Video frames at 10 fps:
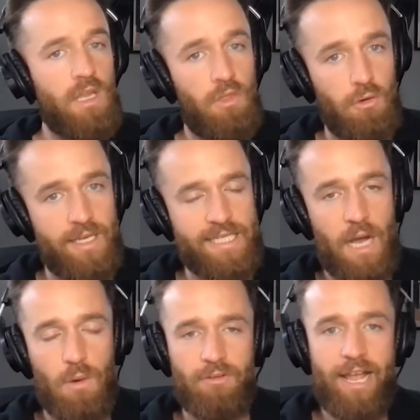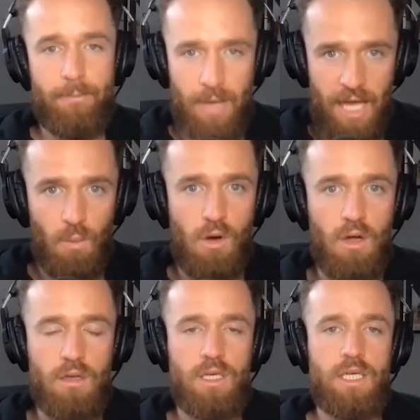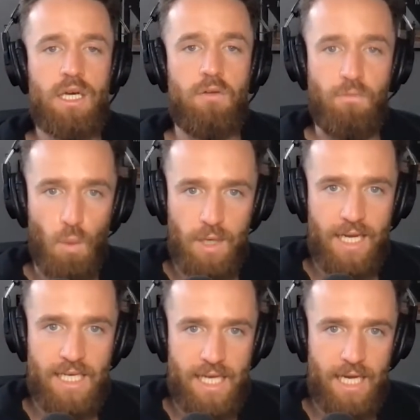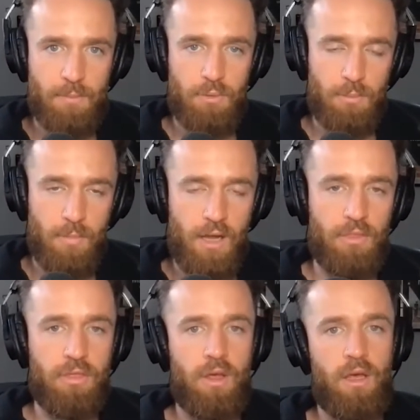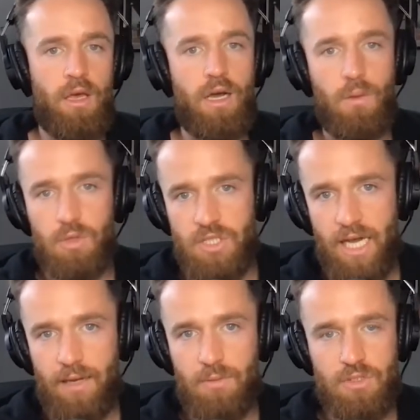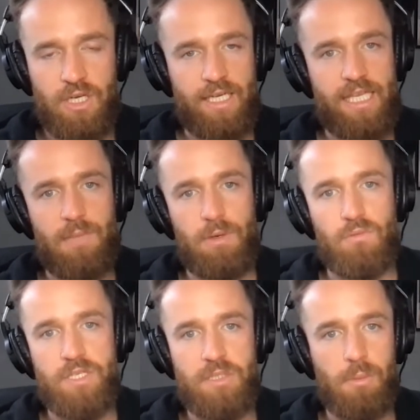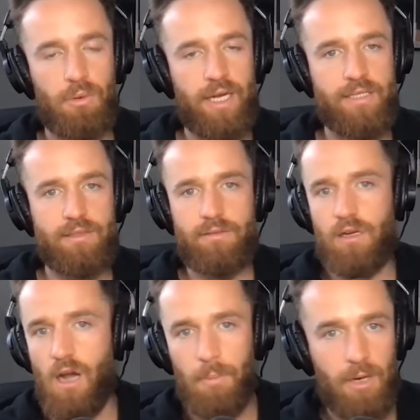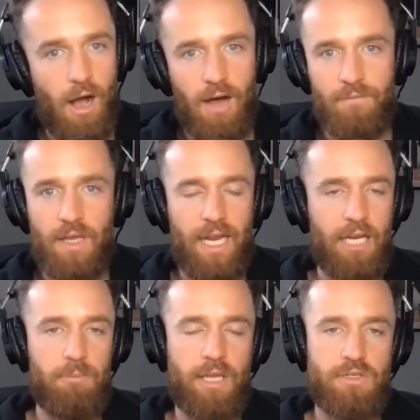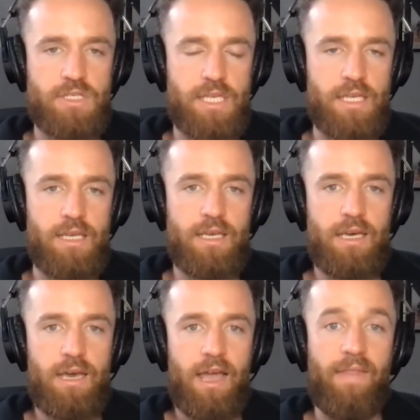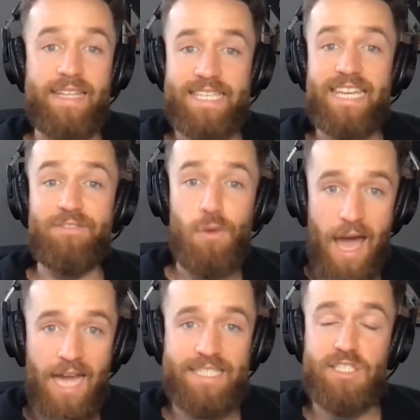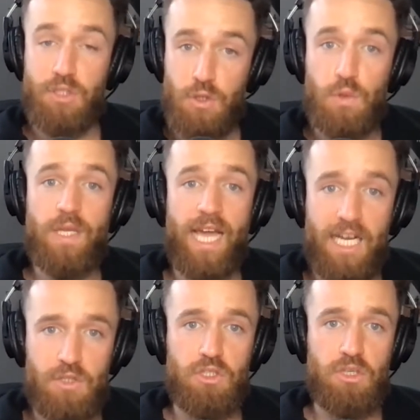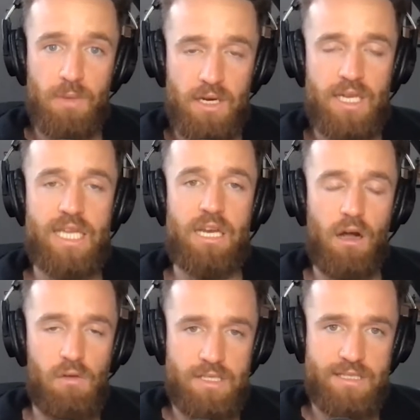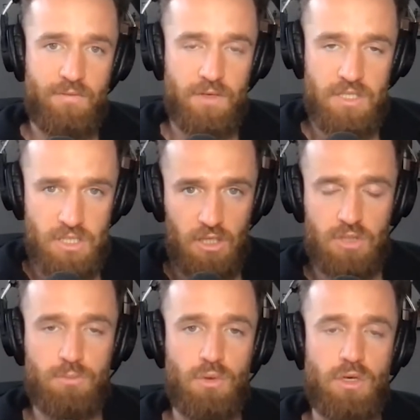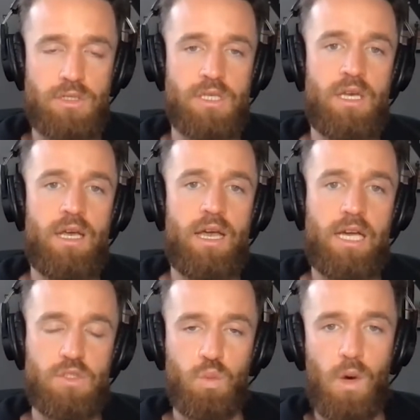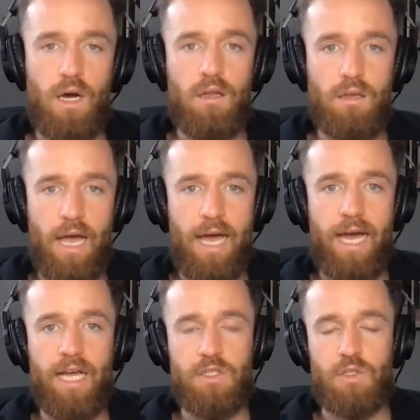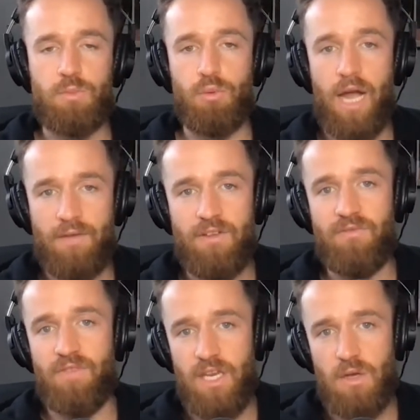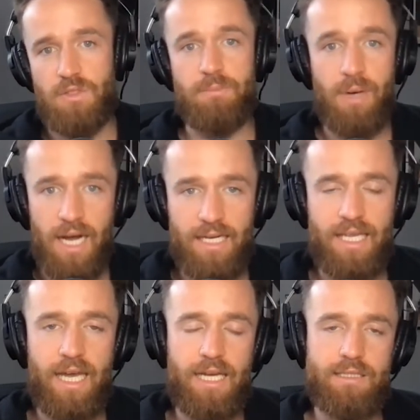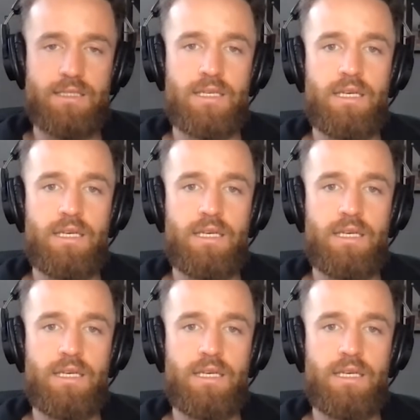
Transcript: There is, however, a paywall of $4.99 per month, which I was trying to keep at a reasonable price, a cup of coffee in any major city. And that's going to give you access to the actual community and all these different discussion boards, as well as private videos and podcasts.